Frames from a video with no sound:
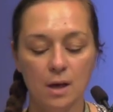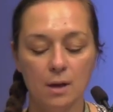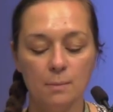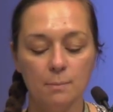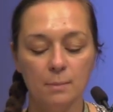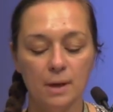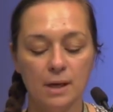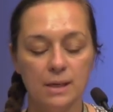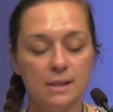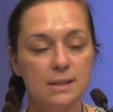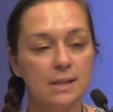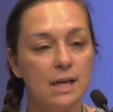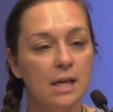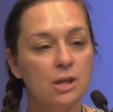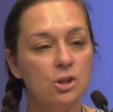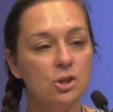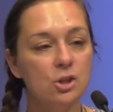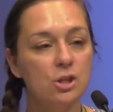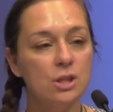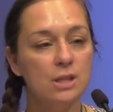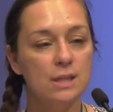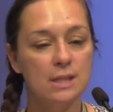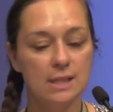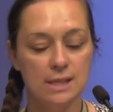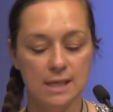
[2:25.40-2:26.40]
My
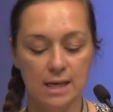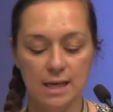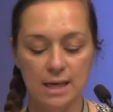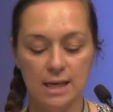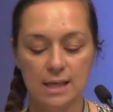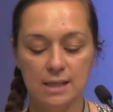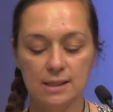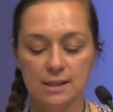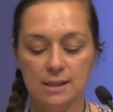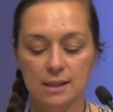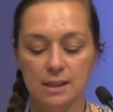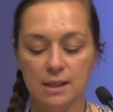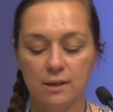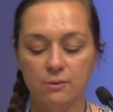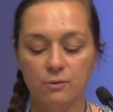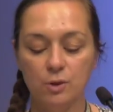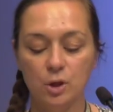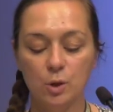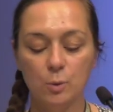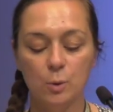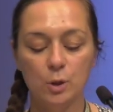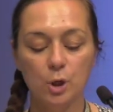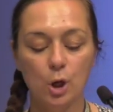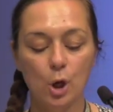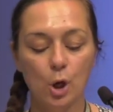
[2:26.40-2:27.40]
intention today is to give
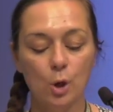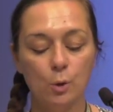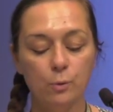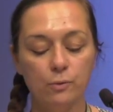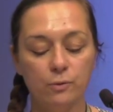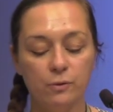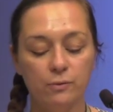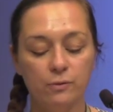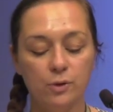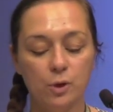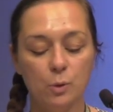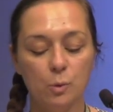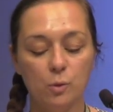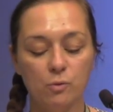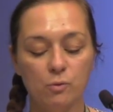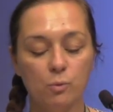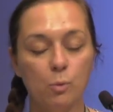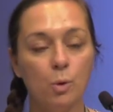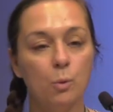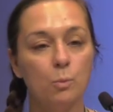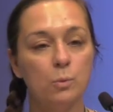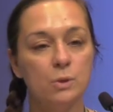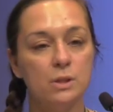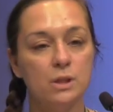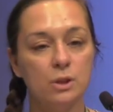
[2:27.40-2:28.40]
you an overview of
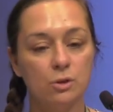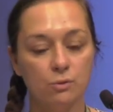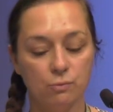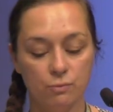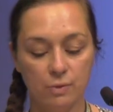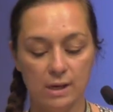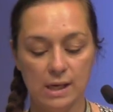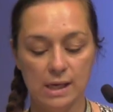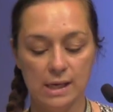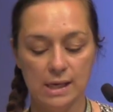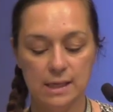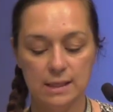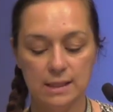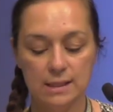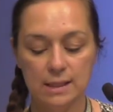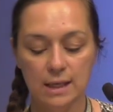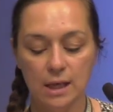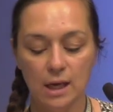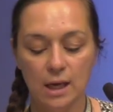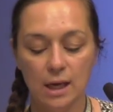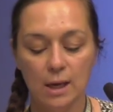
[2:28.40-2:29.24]
what was agreed